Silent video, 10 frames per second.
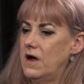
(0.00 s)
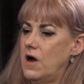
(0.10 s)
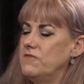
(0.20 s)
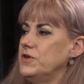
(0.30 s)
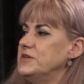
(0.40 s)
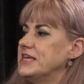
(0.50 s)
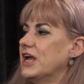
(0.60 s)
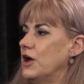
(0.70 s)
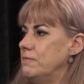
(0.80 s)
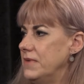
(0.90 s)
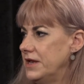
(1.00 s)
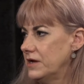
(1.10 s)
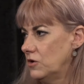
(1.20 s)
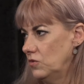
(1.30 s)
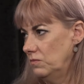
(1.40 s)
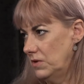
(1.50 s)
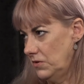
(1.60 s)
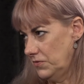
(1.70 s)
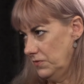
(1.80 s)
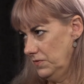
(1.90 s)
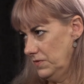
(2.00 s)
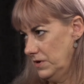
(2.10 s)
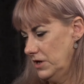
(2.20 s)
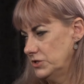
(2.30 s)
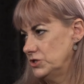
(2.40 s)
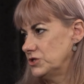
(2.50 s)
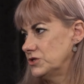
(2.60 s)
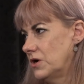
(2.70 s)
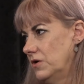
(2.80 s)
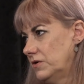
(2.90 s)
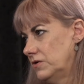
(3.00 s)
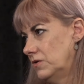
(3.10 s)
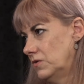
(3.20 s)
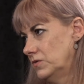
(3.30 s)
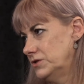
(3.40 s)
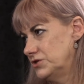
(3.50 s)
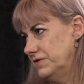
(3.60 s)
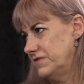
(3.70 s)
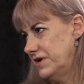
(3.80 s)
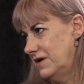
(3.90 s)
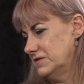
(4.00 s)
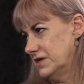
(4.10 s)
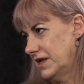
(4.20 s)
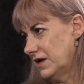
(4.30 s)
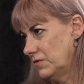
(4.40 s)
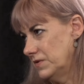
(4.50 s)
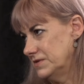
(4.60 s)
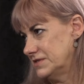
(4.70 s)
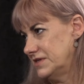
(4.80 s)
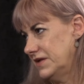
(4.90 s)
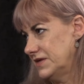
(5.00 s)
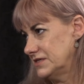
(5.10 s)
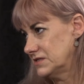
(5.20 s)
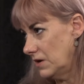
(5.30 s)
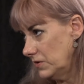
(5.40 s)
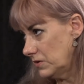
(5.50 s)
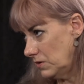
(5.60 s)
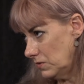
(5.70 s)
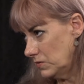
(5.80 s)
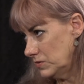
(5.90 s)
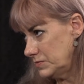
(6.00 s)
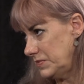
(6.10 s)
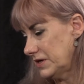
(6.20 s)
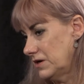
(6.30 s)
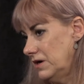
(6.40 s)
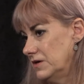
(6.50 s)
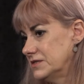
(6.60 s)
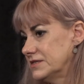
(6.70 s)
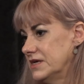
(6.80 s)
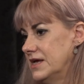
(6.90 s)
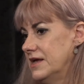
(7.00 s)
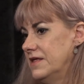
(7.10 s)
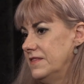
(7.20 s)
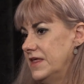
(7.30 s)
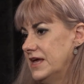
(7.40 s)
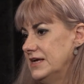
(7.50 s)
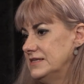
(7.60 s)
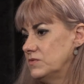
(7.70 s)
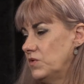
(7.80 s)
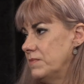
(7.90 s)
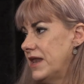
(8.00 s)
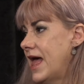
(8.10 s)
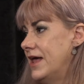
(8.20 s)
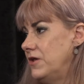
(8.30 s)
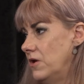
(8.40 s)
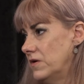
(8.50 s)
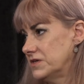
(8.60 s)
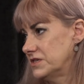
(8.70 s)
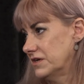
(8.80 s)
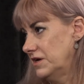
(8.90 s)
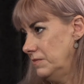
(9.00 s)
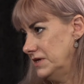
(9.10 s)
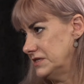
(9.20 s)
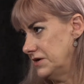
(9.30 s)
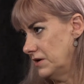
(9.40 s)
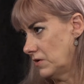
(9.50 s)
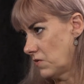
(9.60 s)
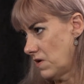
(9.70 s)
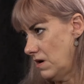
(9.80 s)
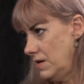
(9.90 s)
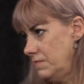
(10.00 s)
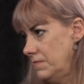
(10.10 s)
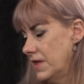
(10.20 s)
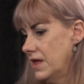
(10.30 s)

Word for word: of using a medical model to so called juvenile delinquents. Now, they're so called because these women had not committed a crime,